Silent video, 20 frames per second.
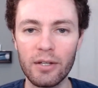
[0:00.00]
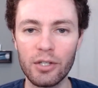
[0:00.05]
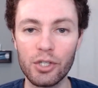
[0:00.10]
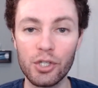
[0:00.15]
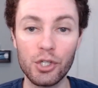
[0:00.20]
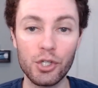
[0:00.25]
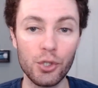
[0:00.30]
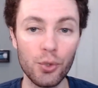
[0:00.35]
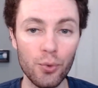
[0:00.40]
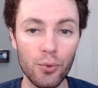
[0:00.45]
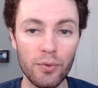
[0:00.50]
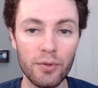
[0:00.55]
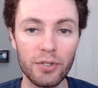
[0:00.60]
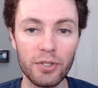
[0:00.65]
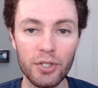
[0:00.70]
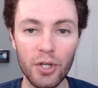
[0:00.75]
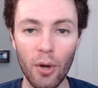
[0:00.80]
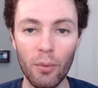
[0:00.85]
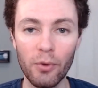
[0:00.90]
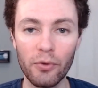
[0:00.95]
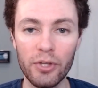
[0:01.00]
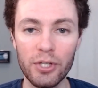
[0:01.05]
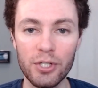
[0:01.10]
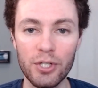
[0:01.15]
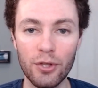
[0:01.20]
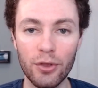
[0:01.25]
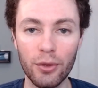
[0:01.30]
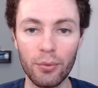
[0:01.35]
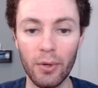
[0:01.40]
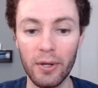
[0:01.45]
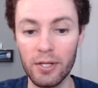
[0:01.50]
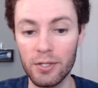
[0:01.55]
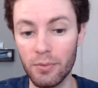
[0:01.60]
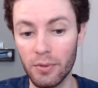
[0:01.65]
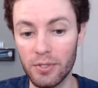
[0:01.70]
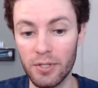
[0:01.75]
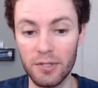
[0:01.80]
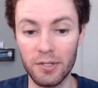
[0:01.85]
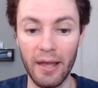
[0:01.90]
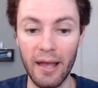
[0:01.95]
shoot double-digit threes,
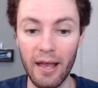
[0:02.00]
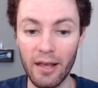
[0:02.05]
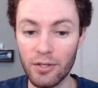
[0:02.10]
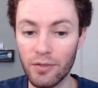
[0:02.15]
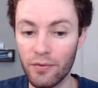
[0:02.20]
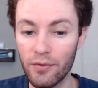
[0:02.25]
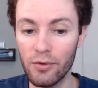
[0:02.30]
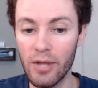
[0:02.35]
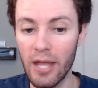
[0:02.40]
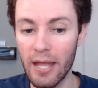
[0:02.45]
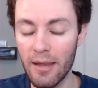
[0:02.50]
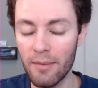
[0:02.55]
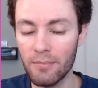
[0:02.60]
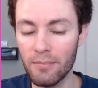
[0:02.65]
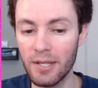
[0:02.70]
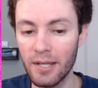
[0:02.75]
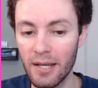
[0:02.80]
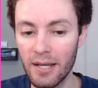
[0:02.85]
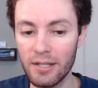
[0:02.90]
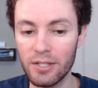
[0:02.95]
which his last few games